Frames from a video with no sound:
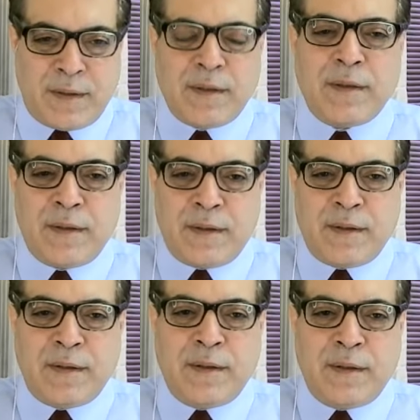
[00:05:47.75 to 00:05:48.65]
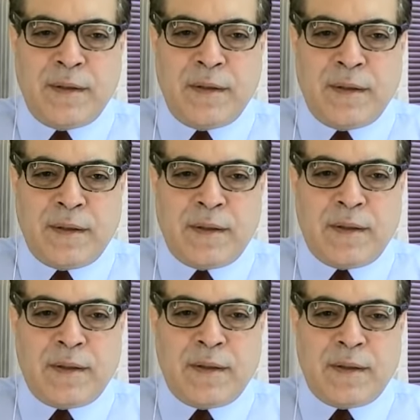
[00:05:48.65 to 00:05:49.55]

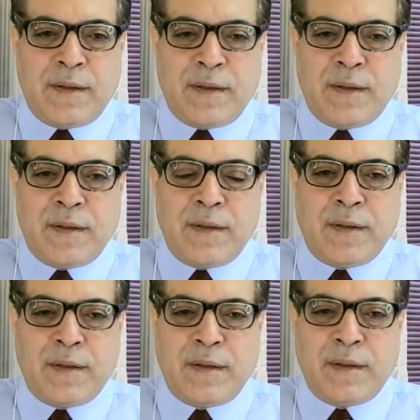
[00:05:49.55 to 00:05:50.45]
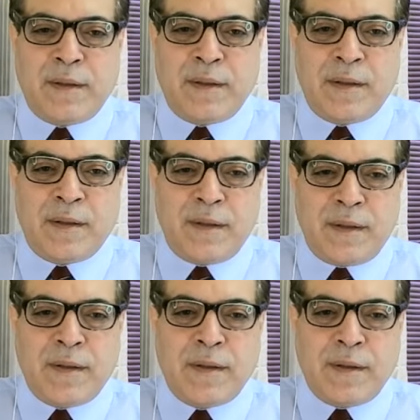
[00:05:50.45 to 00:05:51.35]

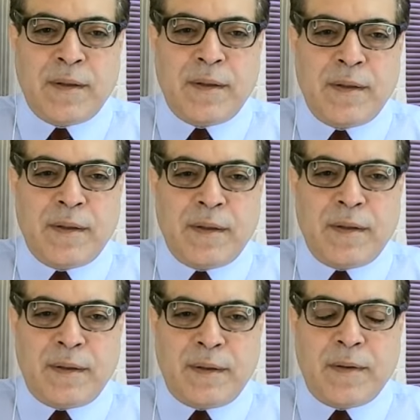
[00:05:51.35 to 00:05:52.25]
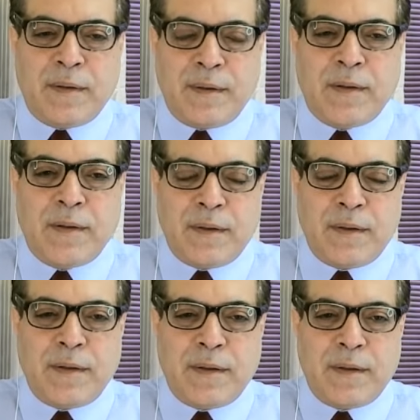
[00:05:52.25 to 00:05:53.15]

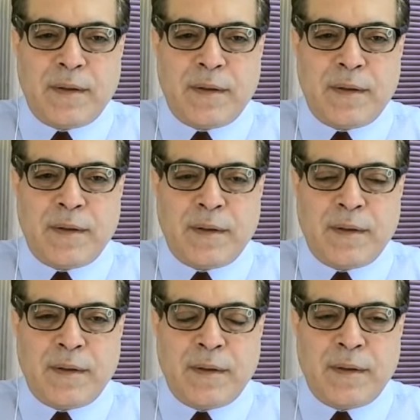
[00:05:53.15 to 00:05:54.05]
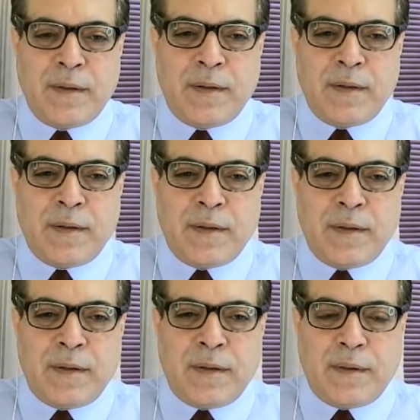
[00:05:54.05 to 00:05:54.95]
(not speaking)